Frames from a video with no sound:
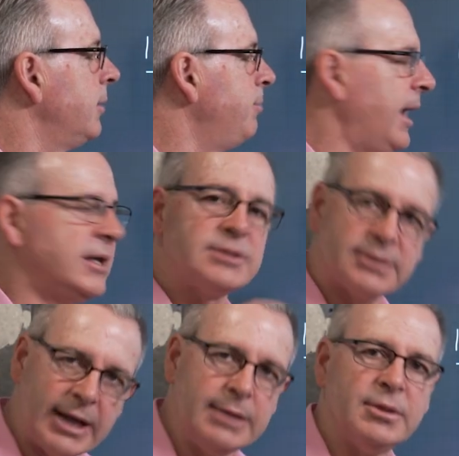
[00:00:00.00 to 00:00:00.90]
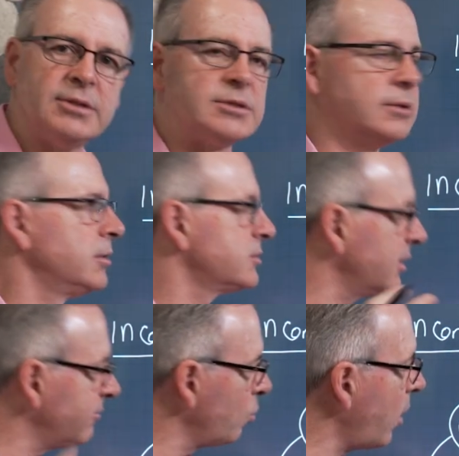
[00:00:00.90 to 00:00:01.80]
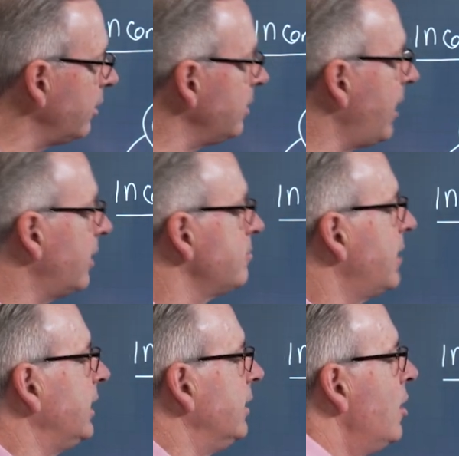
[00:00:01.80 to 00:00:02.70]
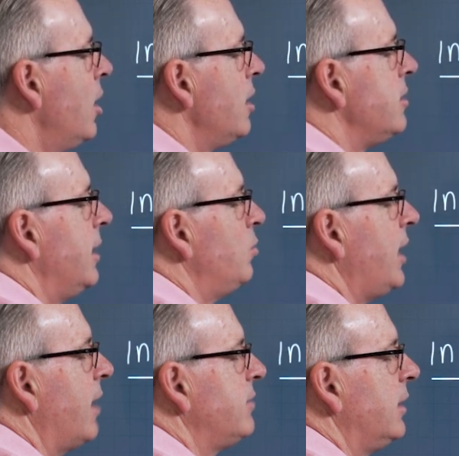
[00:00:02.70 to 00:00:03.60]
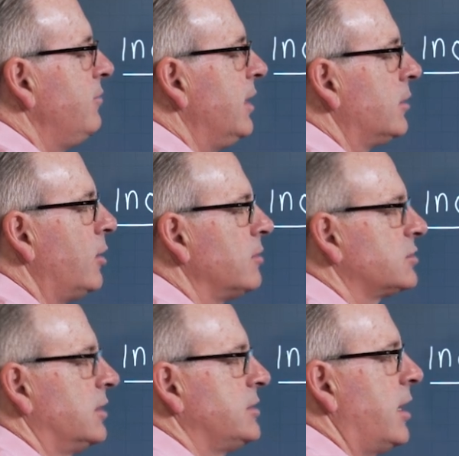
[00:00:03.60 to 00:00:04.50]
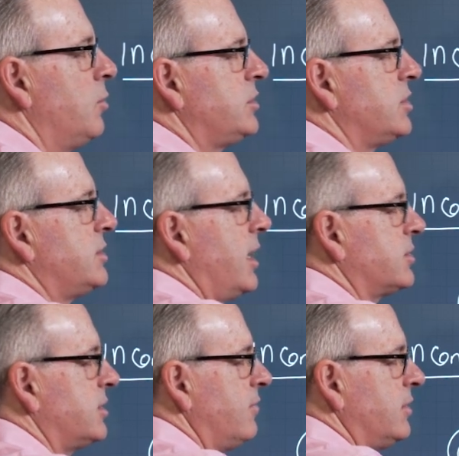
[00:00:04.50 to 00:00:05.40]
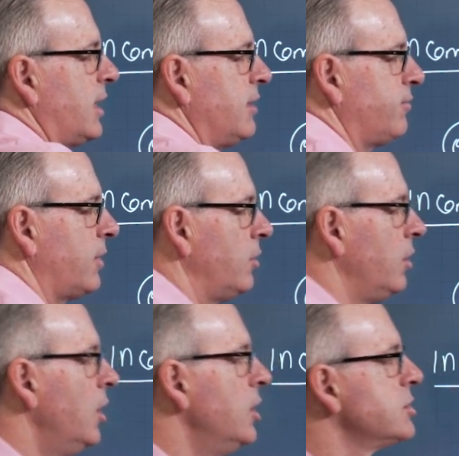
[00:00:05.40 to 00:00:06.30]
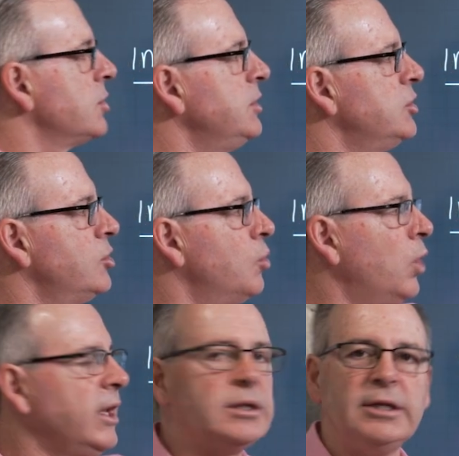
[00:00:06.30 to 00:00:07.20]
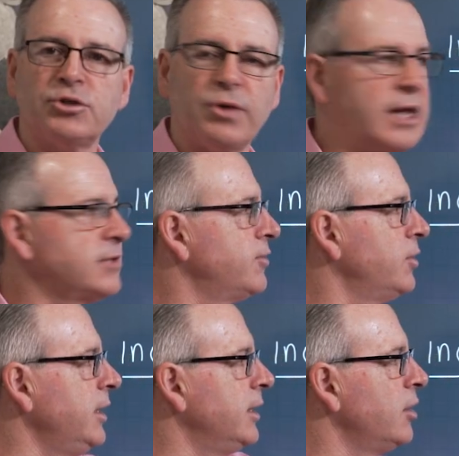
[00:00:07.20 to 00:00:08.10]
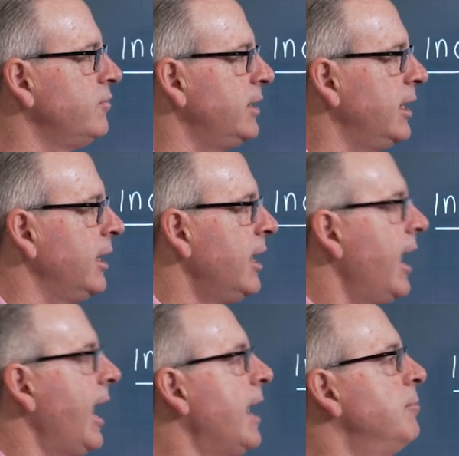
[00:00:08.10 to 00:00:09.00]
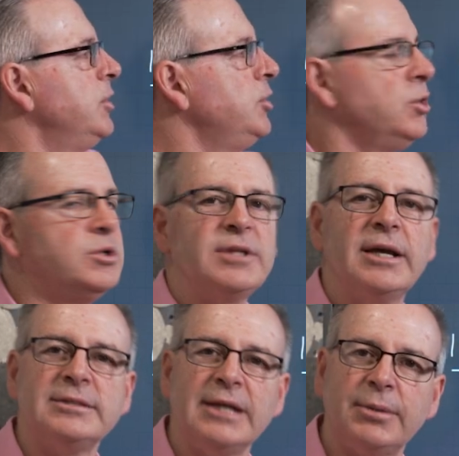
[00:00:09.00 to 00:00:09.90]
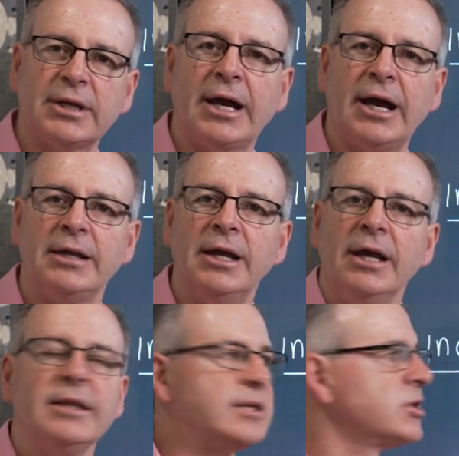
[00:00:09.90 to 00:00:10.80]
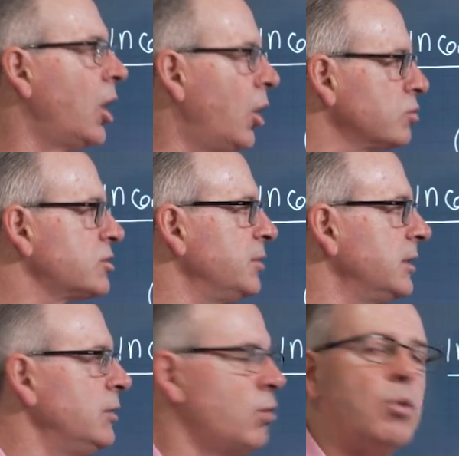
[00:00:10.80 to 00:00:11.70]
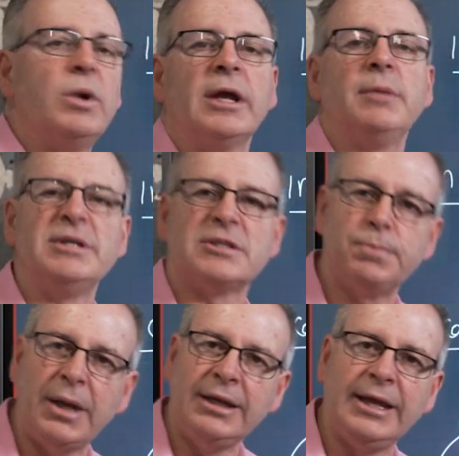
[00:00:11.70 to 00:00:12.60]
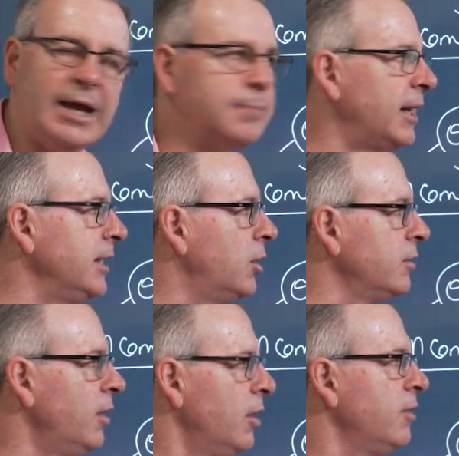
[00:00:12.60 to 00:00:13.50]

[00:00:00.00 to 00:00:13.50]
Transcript: bank statements and lots of less worry about money. Then we have the living and lifestyle jar, which is our 7-day float. So we do a weekly transfer in over there and we use that debit card. That's ultimately what we're going to be spending our money on